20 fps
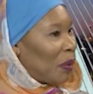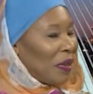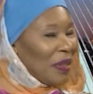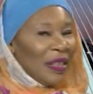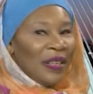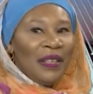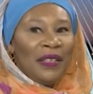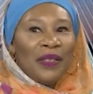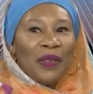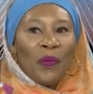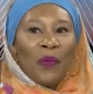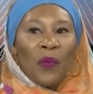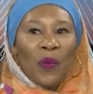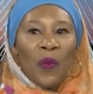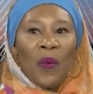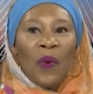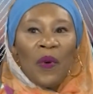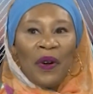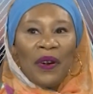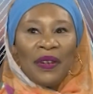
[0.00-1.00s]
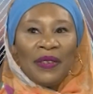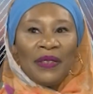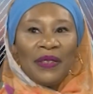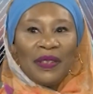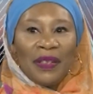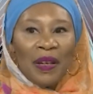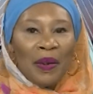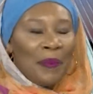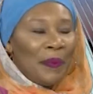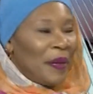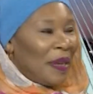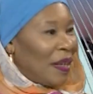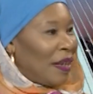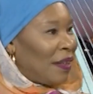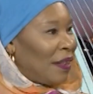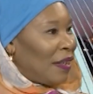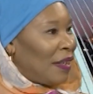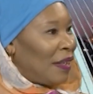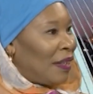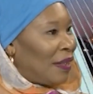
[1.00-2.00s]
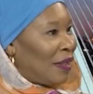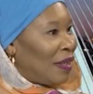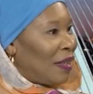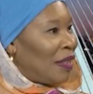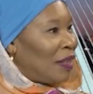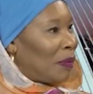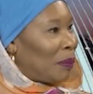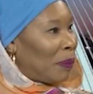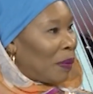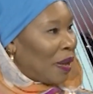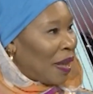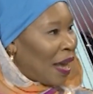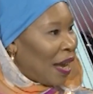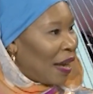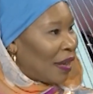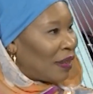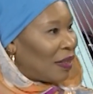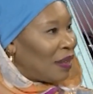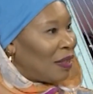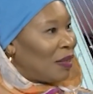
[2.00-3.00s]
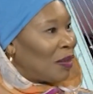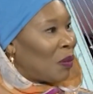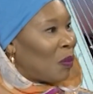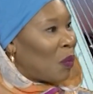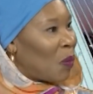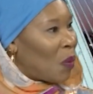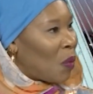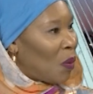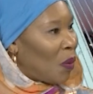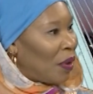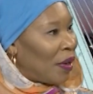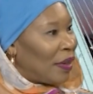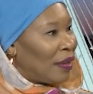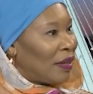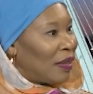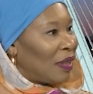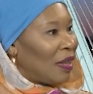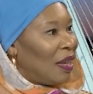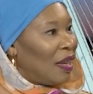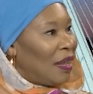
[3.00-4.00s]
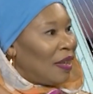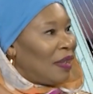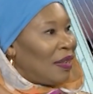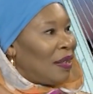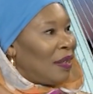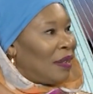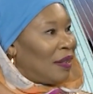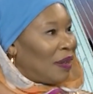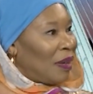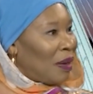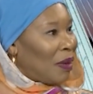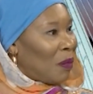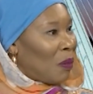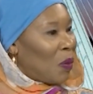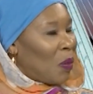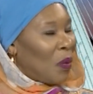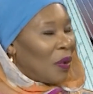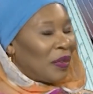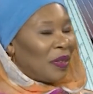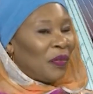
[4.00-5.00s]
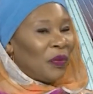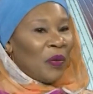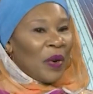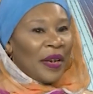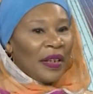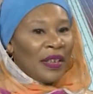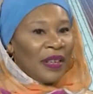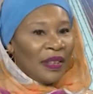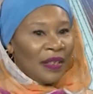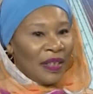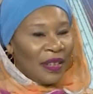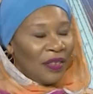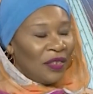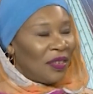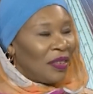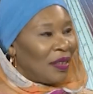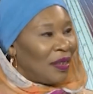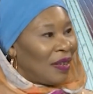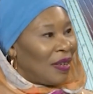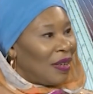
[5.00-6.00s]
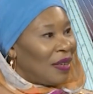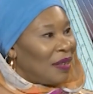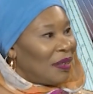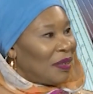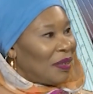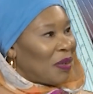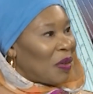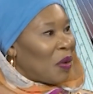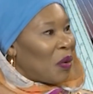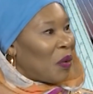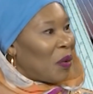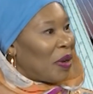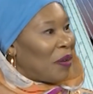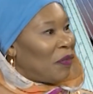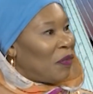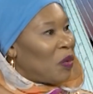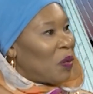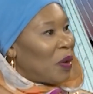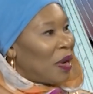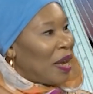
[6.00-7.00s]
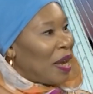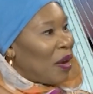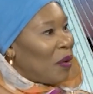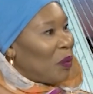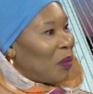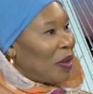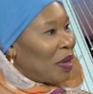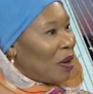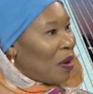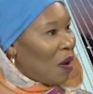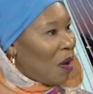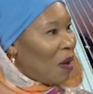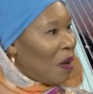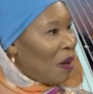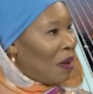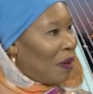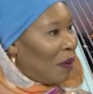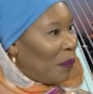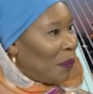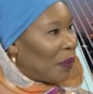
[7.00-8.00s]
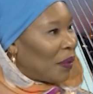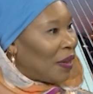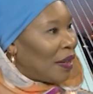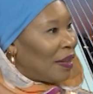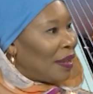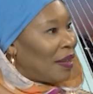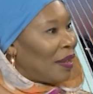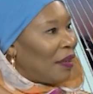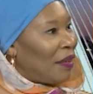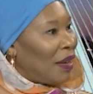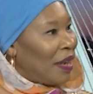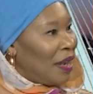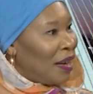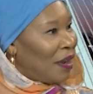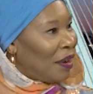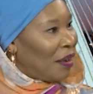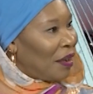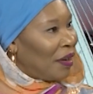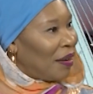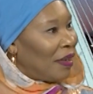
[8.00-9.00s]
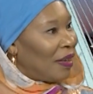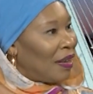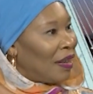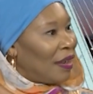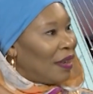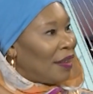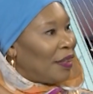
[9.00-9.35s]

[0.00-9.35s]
to put these awards up here, these plaques, these awards, these awards of recognition. So if you can't recall, they're here.